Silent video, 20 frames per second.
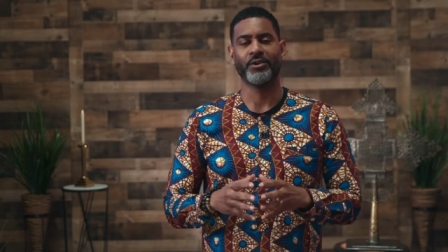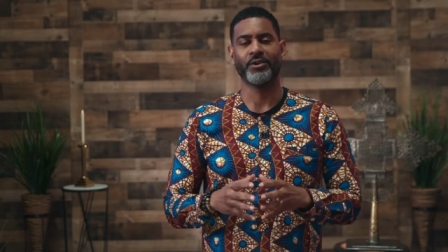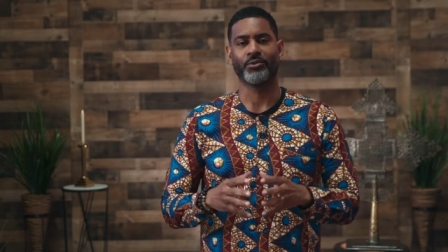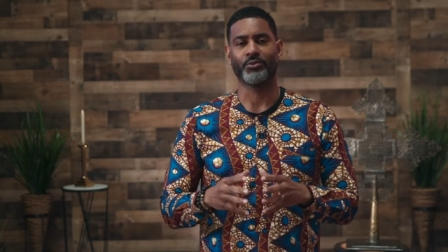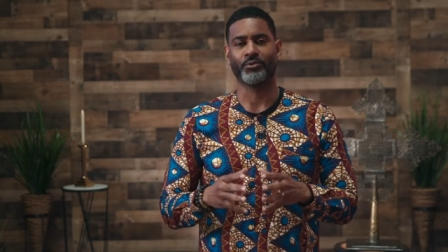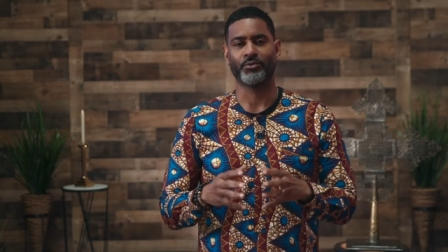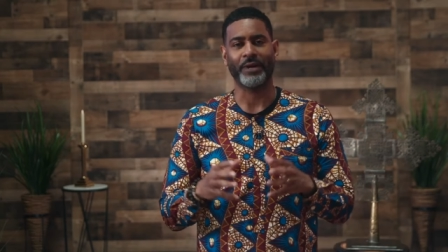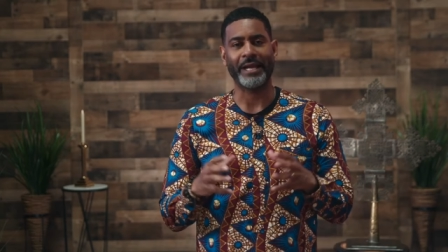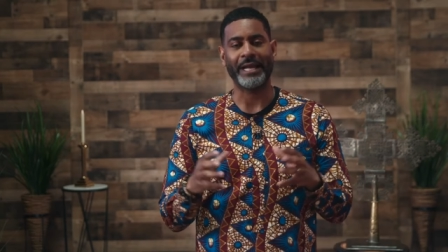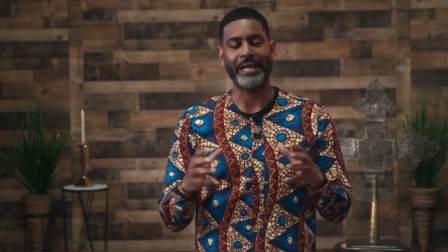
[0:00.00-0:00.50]

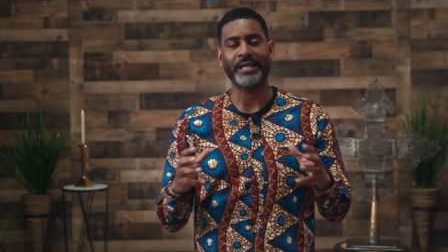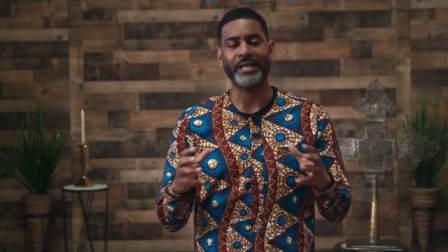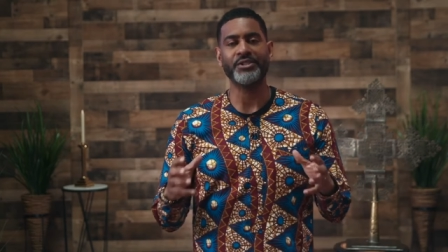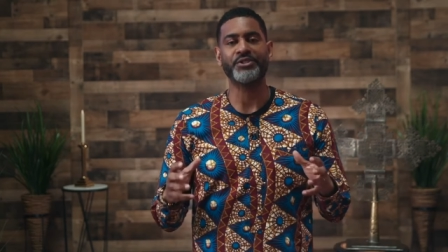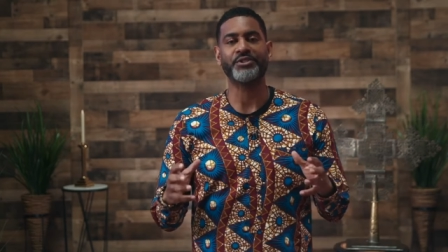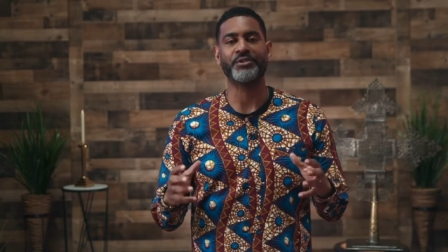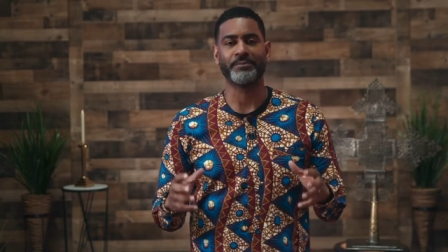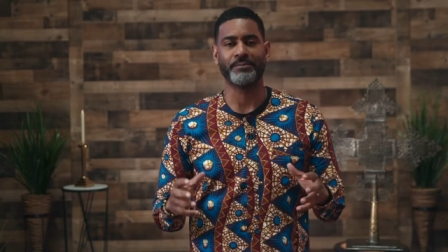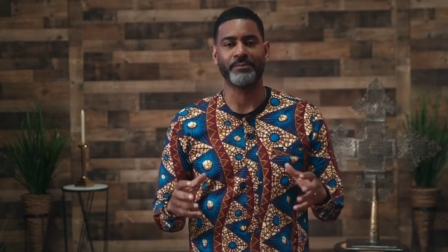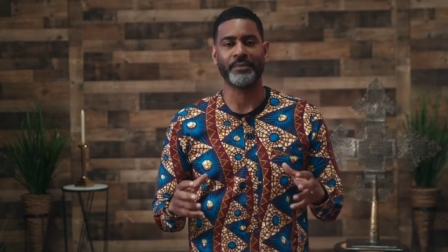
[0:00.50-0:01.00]

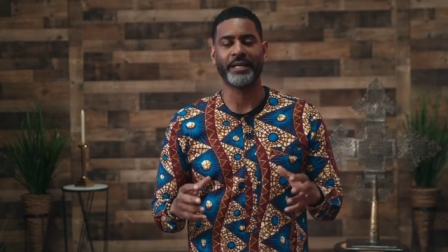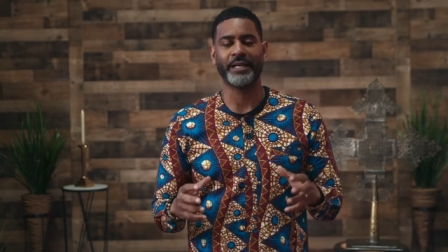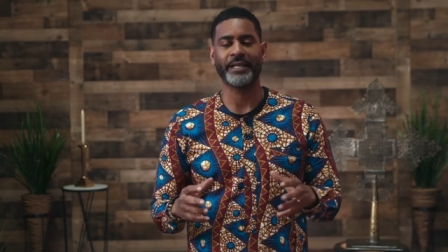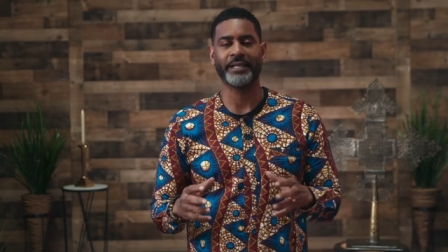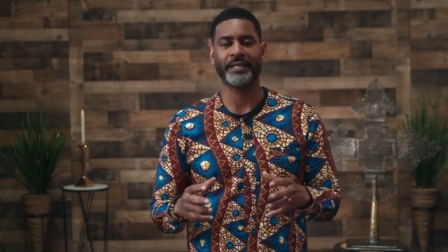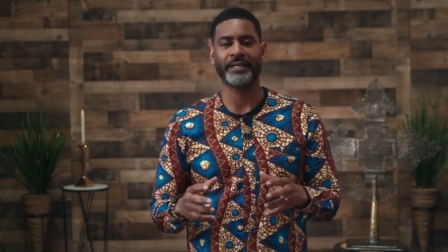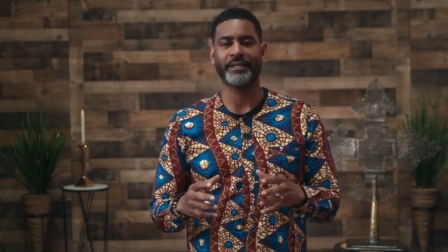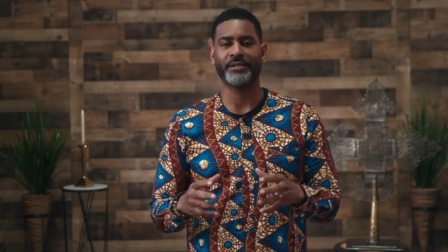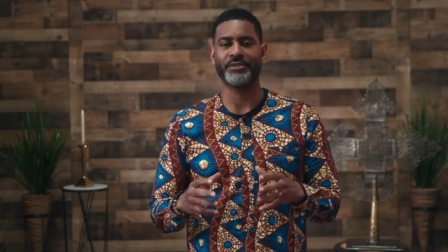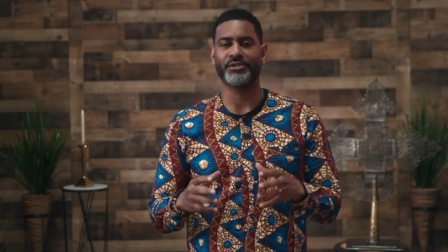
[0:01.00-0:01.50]
raised
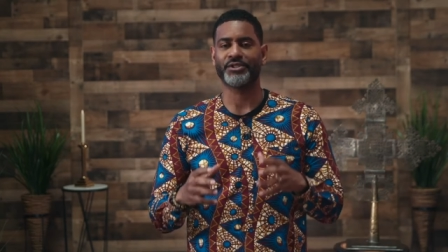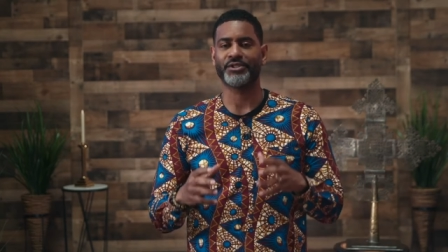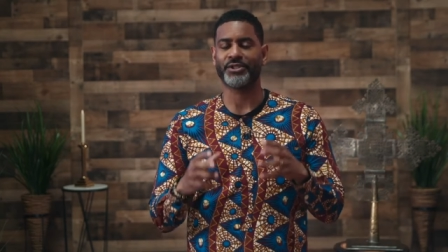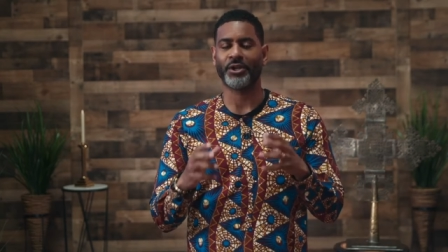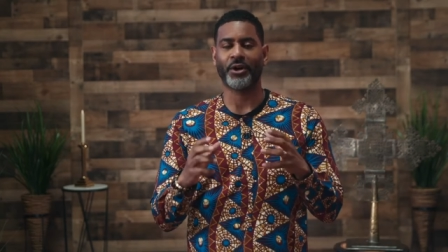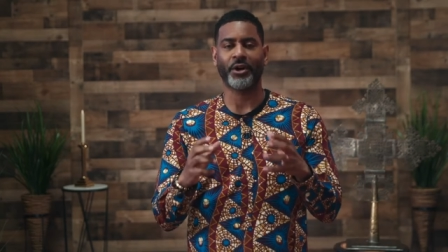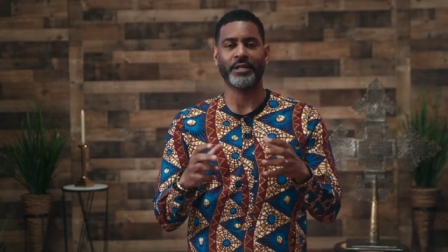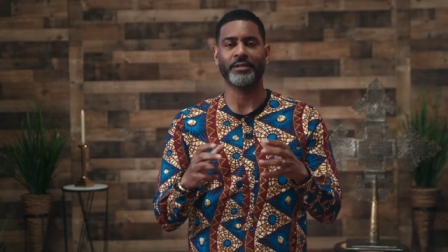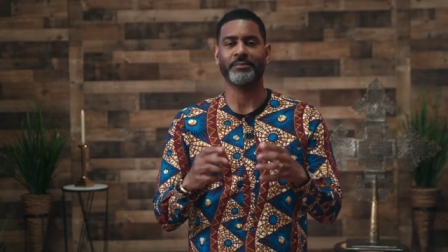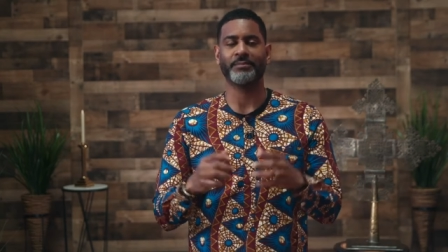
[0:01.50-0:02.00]
money and
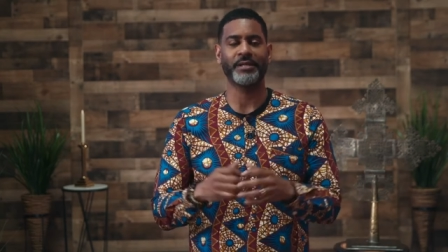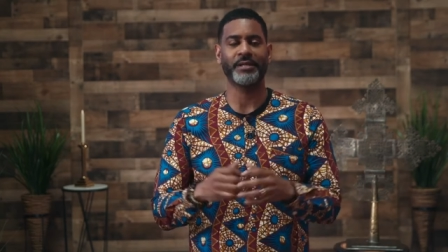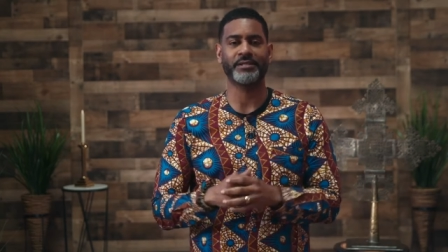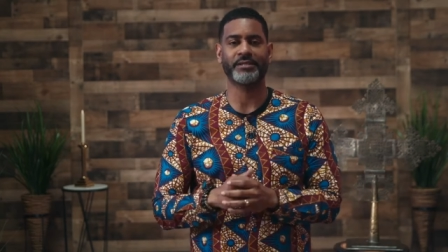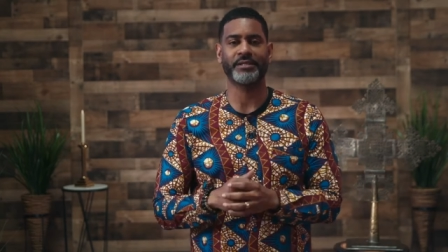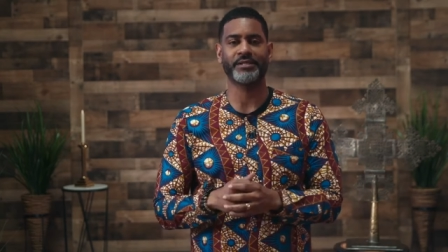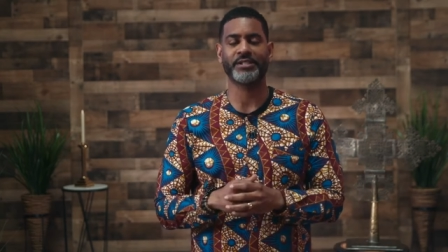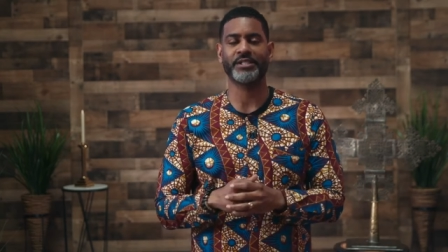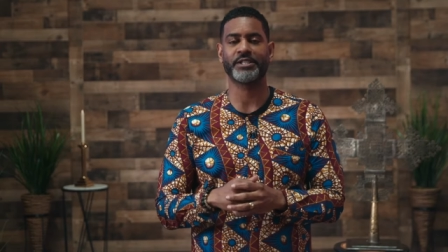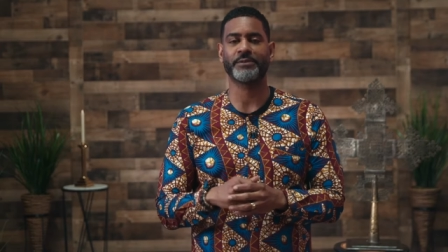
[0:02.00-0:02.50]
started
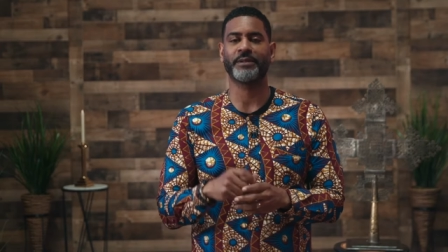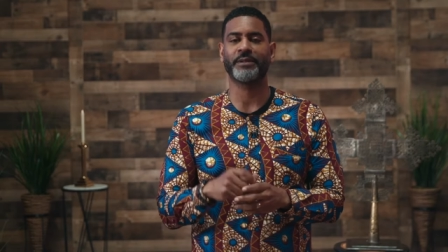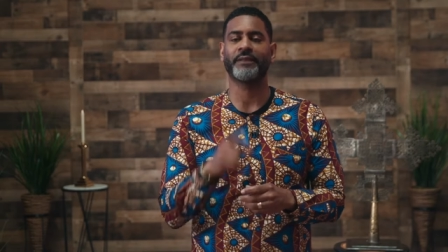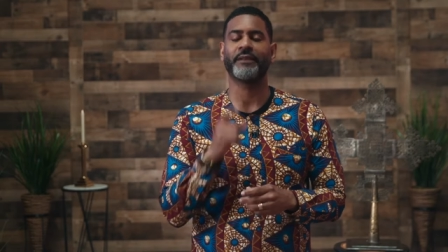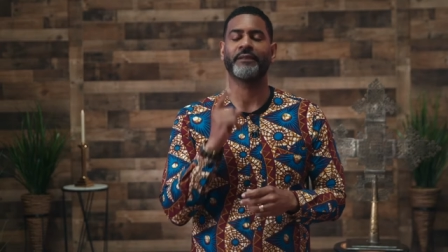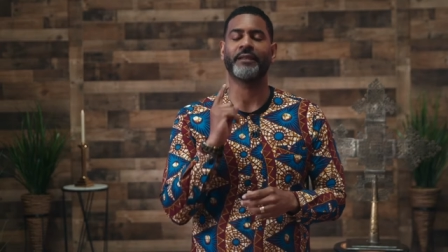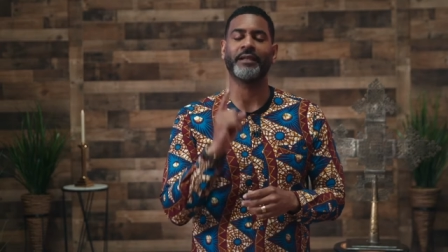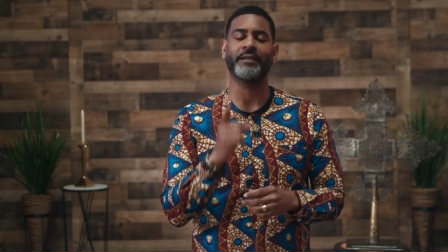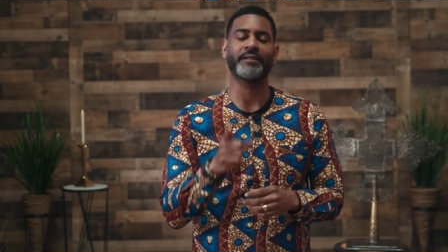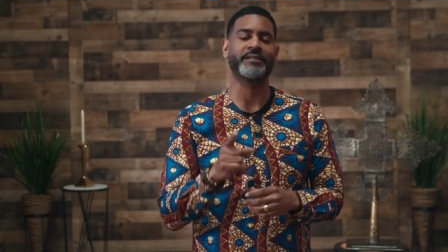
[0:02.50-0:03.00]
businesses, but
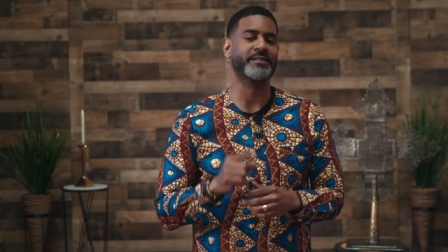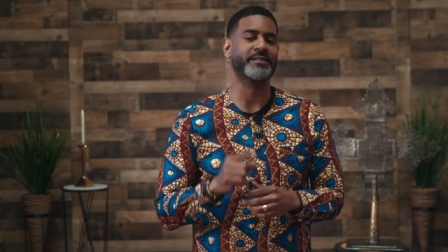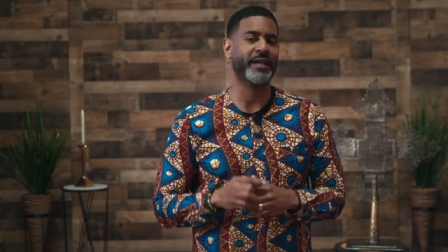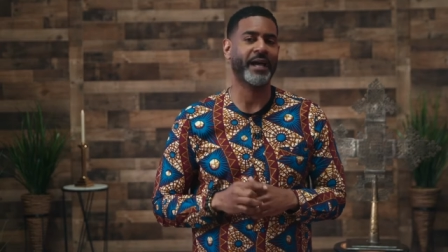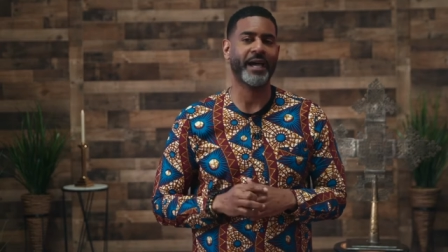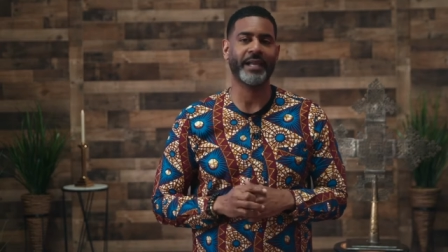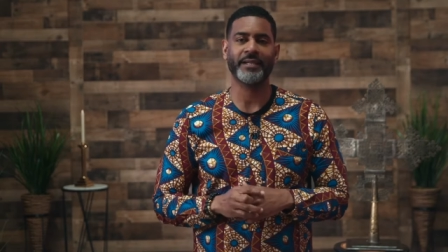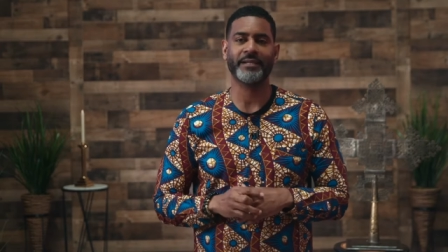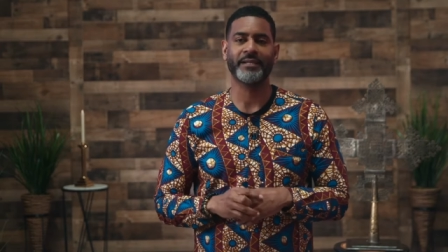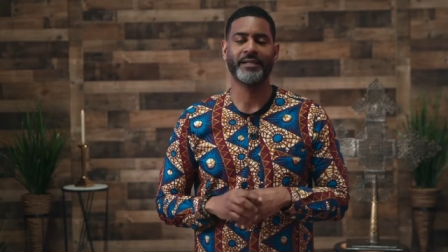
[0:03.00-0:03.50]
then they
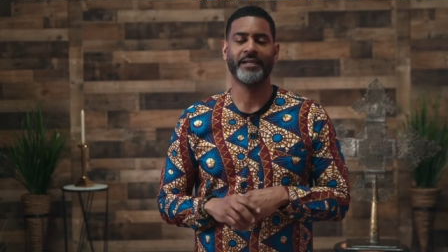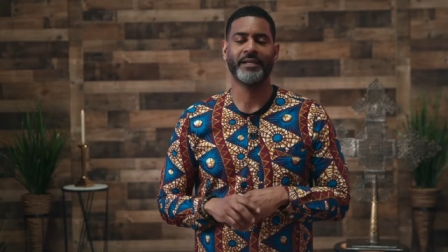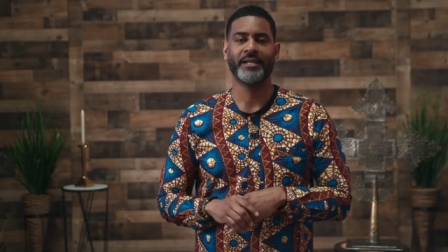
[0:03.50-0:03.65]
decided